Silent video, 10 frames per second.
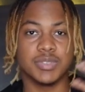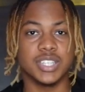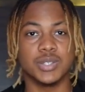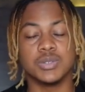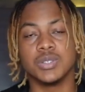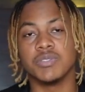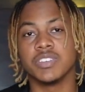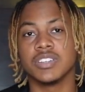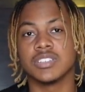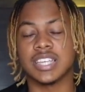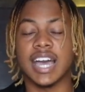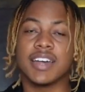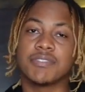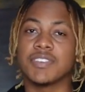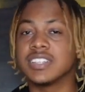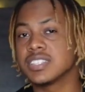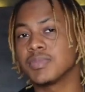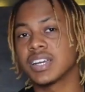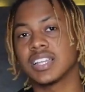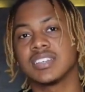to make YouTube videos. I had friends in
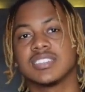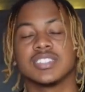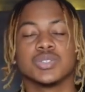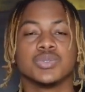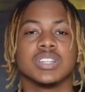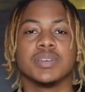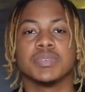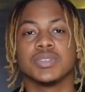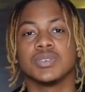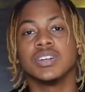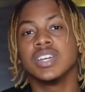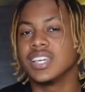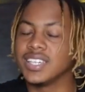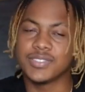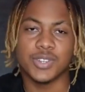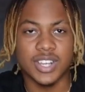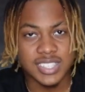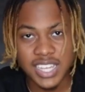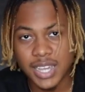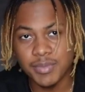my classes who would let me know if there are
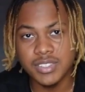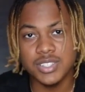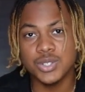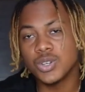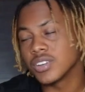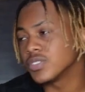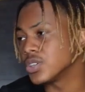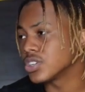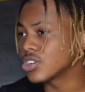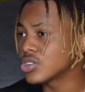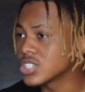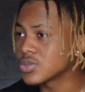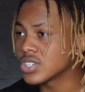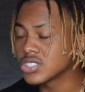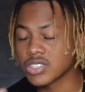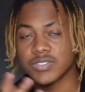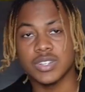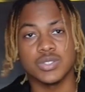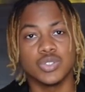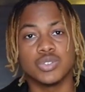assignments due, if there are coursework, or if
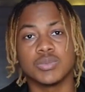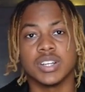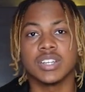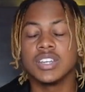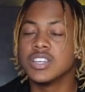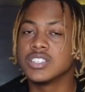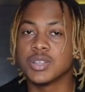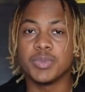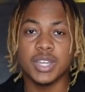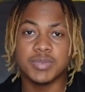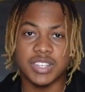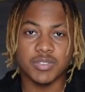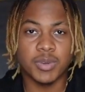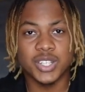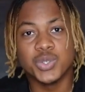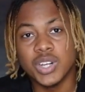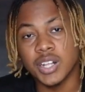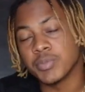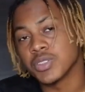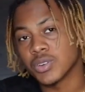there was homework. So big up to everybody who
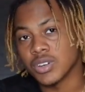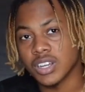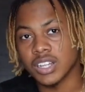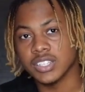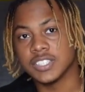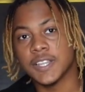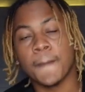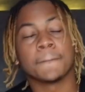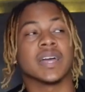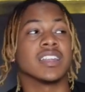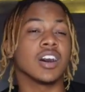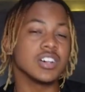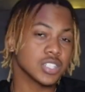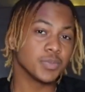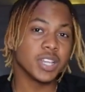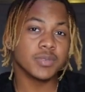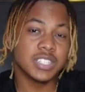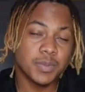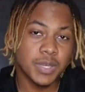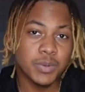helped me throughout college. And also big up
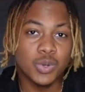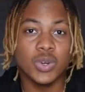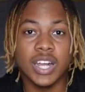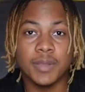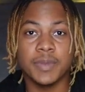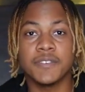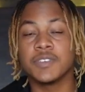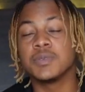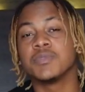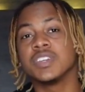to the people who helped me film